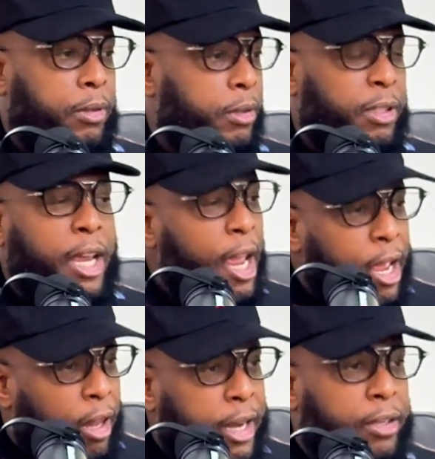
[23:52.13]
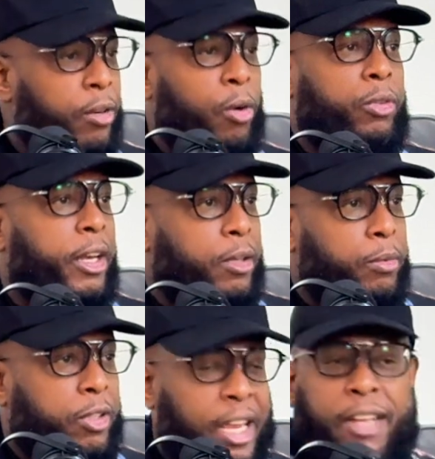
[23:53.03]
Yeah, they're
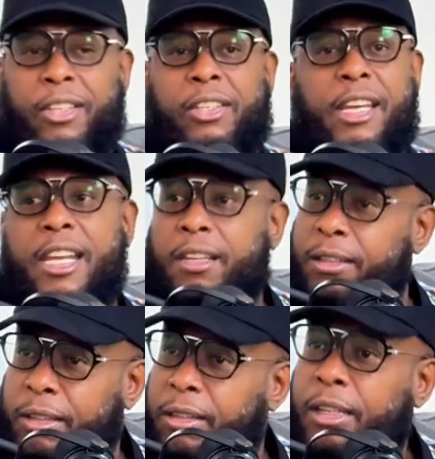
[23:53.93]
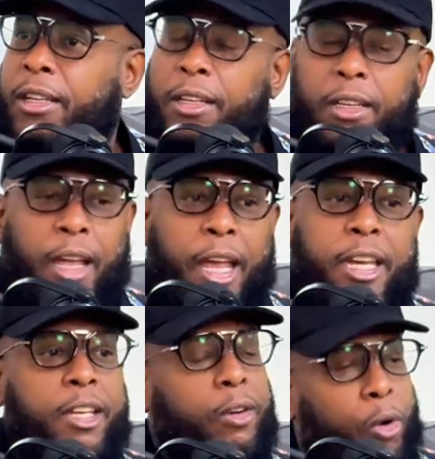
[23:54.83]
just heads of state, and he
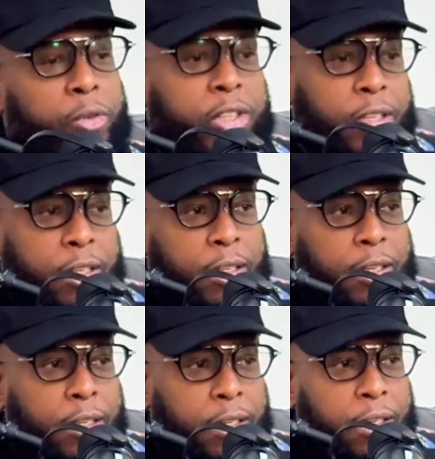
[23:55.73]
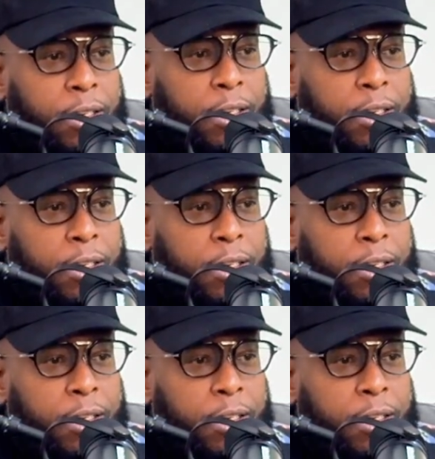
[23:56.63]
goes, is